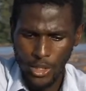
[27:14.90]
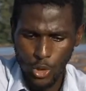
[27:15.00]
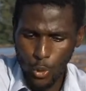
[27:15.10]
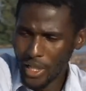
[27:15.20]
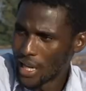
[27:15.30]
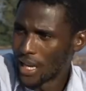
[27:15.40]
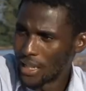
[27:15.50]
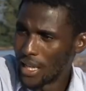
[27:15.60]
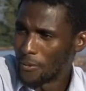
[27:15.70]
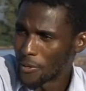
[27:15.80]
you know we can't
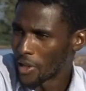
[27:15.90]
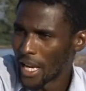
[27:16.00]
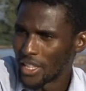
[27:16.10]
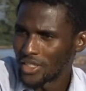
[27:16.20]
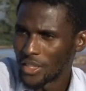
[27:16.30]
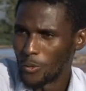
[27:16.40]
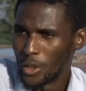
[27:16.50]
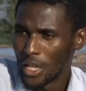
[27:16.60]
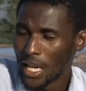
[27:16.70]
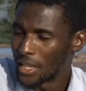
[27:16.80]
love Christ if
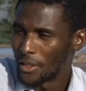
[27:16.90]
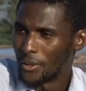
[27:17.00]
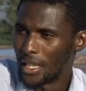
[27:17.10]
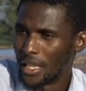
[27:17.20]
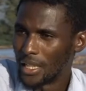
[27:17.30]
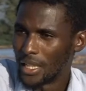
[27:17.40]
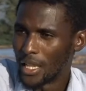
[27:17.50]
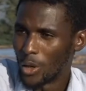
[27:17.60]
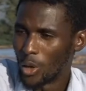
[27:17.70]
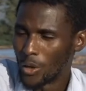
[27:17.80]
we can't even
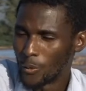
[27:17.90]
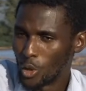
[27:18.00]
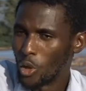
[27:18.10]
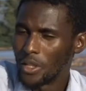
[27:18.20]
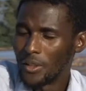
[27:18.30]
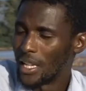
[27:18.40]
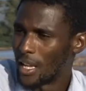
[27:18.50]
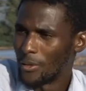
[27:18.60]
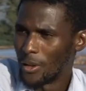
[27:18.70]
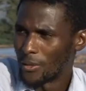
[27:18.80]
or if we don't even
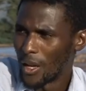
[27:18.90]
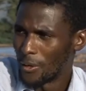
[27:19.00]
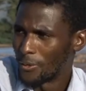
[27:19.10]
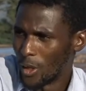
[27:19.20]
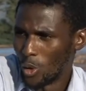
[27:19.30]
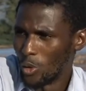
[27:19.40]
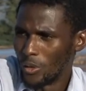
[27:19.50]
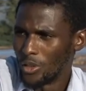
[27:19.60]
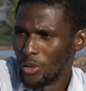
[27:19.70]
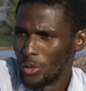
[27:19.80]
love our, our fellow
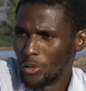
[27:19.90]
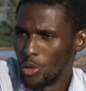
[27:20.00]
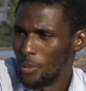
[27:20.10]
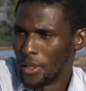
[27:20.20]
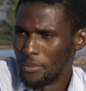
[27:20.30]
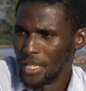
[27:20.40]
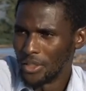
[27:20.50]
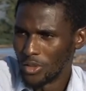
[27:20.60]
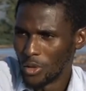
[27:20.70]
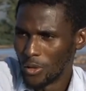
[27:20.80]
you know human
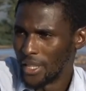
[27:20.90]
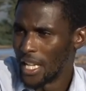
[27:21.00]
beings or yeah.